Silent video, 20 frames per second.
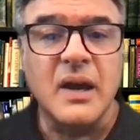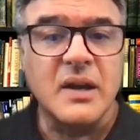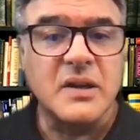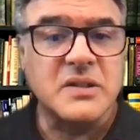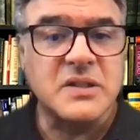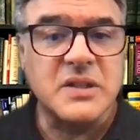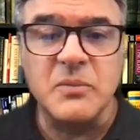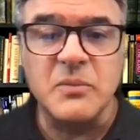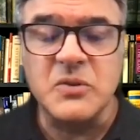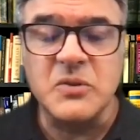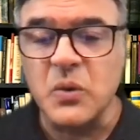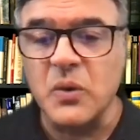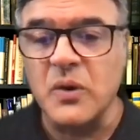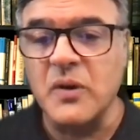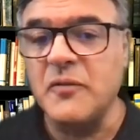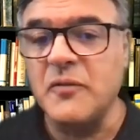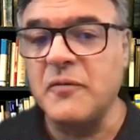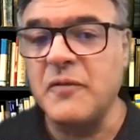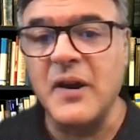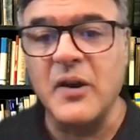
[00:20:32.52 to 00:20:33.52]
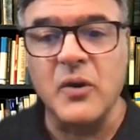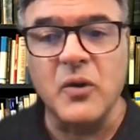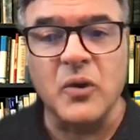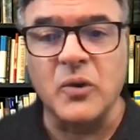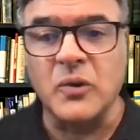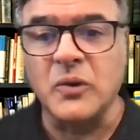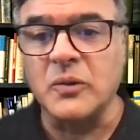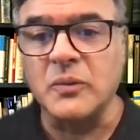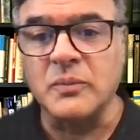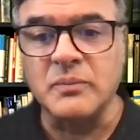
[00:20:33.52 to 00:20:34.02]
some sort of
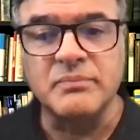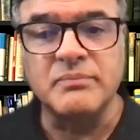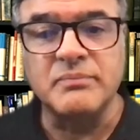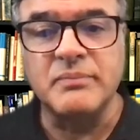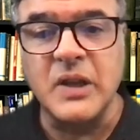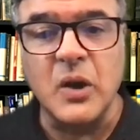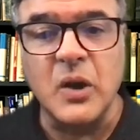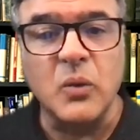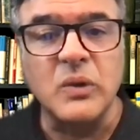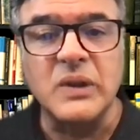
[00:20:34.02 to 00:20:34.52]
federal, you know,